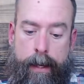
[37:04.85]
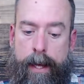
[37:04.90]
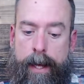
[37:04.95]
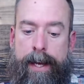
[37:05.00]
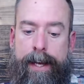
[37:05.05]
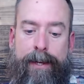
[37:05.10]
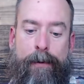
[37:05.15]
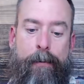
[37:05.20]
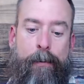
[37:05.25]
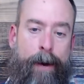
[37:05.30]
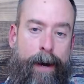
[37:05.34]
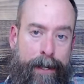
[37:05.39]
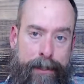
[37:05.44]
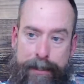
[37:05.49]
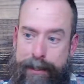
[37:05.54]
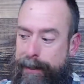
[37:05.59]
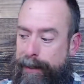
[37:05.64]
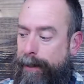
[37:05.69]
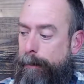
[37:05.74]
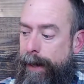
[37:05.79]
You're watching
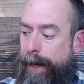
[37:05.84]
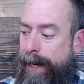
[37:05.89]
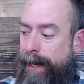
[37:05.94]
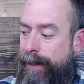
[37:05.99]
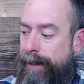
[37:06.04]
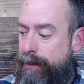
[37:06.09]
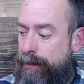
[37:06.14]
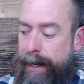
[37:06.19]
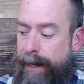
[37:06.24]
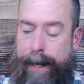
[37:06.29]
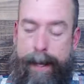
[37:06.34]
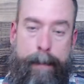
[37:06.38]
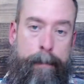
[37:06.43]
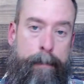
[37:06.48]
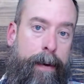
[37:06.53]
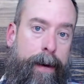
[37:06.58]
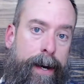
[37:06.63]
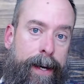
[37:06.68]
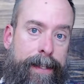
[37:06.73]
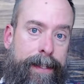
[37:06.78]
the Path to Zion
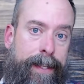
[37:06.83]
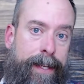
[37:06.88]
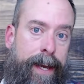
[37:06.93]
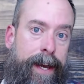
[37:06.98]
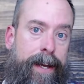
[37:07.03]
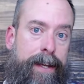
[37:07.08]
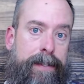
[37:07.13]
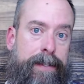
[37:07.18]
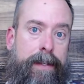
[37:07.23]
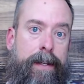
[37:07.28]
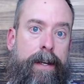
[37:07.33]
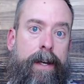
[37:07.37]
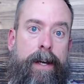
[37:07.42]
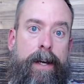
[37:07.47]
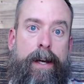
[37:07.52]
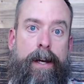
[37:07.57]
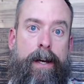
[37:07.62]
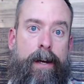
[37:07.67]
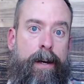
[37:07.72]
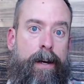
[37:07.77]
podcast,
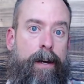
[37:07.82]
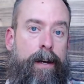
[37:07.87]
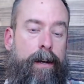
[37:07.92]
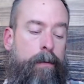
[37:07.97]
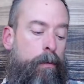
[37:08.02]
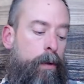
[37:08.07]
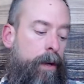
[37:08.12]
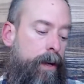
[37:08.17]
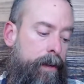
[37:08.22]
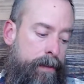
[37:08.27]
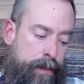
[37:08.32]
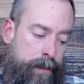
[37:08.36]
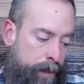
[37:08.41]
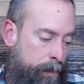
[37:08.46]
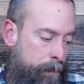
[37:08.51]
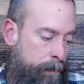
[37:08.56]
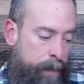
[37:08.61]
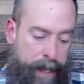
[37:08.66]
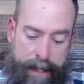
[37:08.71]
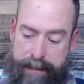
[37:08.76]
where to the
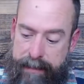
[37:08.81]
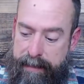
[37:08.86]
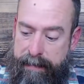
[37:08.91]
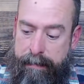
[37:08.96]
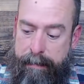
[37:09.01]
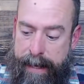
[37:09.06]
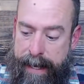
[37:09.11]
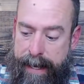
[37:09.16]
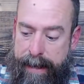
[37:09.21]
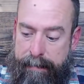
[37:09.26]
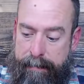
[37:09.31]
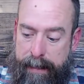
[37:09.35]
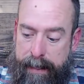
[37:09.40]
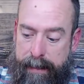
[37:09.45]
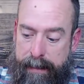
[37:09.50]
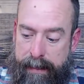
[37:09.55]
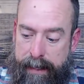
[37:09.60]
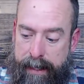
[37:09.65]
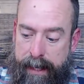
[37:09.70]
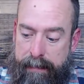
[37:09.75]
best of my
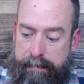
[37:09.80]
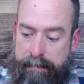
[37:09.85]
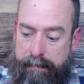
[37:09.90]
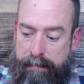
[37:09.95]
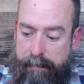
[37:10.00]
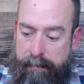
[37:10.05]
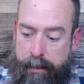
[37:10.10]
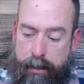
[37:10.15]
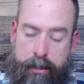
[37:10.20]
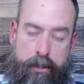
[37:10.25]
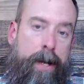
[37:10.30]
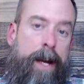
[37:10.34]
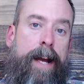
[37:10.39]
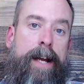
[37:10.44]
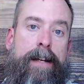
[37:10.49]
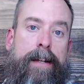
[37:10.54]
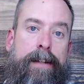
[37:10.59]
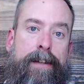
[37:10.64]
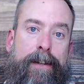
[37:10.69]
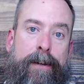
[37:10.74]
ability, we're trying to
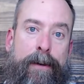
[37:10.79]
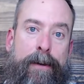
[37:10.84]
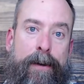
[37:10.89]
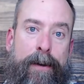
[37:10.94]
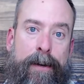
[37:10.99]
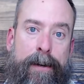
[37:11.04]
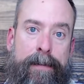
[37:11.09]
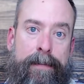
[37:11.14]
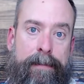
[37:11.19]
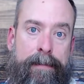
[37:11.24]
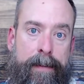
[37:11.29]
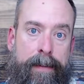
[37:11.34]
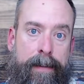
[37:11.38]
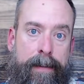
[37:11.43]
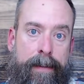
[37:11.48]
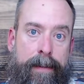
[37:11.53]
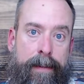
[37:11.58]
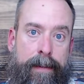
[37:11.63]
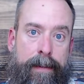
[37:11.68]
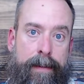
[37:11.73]
learn
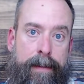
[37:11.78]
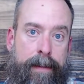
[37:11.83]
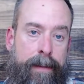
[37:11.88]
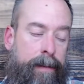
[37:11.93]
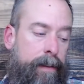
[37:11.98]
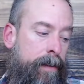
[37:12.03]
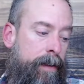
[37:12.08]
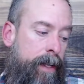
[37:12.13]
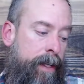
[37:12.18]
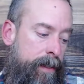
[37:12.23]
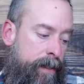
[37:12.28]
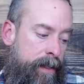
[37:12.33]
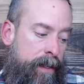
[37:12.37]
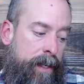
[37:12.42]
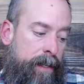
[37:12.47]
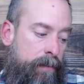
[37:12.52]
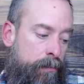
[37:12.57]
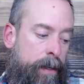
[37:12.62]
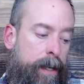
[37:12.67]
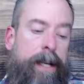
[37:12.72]
and
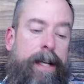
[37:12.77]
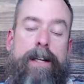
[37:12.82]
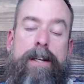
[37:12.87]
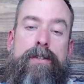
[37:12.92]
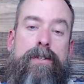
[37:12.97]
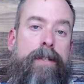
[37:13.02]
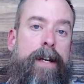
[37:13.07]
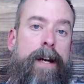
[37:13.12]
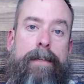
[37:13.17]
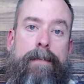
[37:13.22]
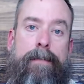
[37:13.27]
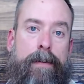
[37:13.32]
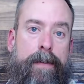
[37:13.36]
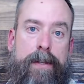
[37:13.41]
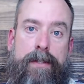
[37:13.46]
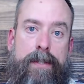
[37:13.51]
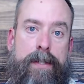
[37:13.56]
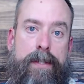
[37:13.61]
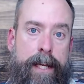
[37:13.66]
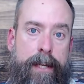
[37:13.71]
rediscover this
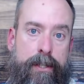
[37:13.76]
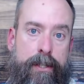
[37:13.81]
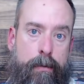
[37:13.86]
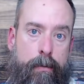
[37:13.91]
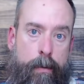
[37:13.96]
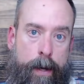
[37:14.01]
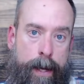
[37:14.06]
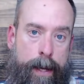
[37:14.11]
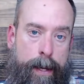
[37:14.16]
ancient way.